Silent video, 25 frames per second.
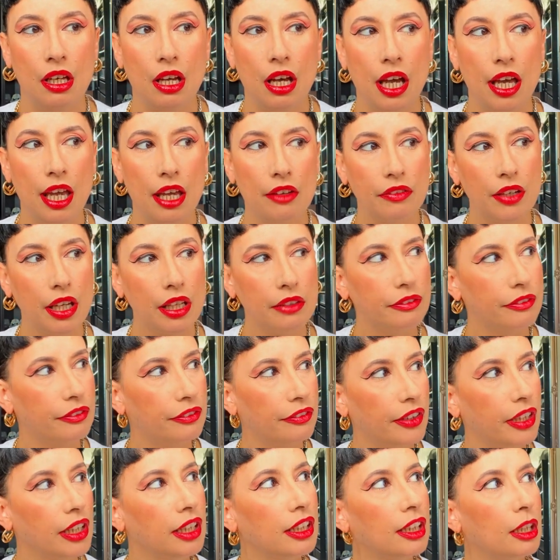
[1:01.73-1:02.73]
I have, I
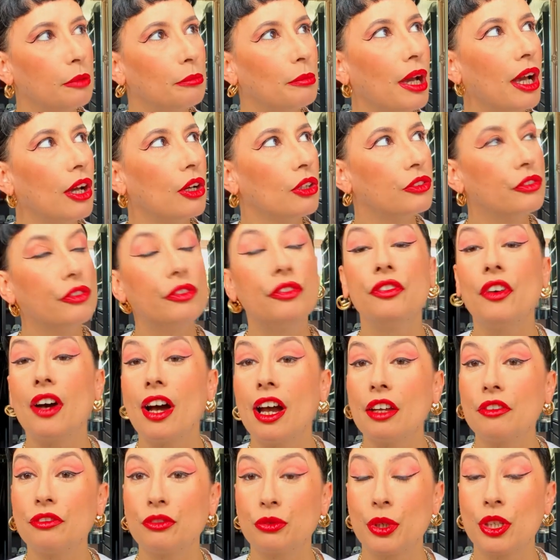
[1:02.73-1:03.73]
think, about
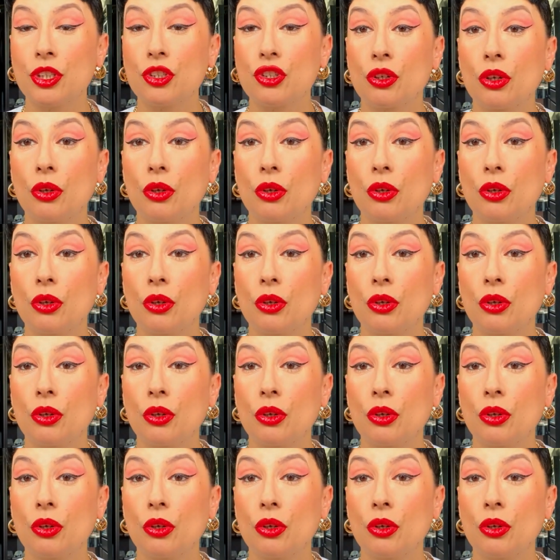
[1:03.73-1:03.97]
five trench